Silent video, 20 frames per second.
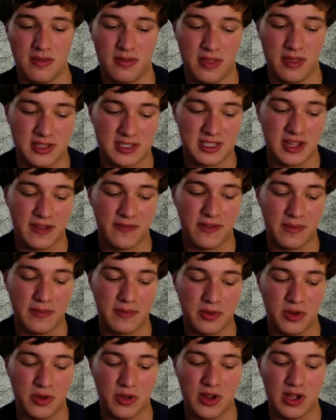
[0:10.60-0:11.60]
the stuff I'm
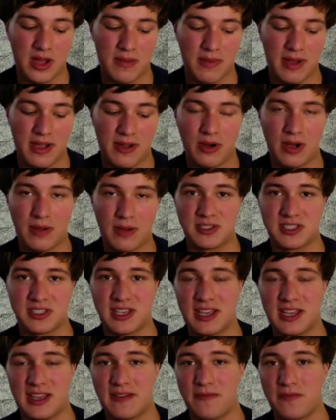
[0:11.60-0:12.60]
doing on my
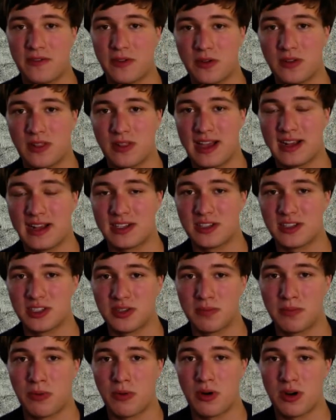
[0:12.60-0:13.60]
website, if you'd like to
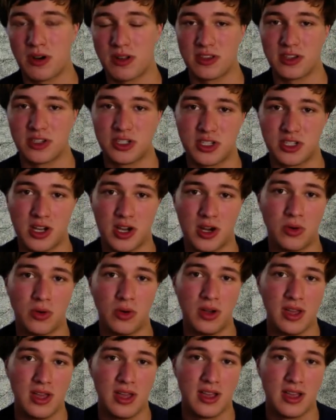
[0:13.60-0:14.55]
support the show,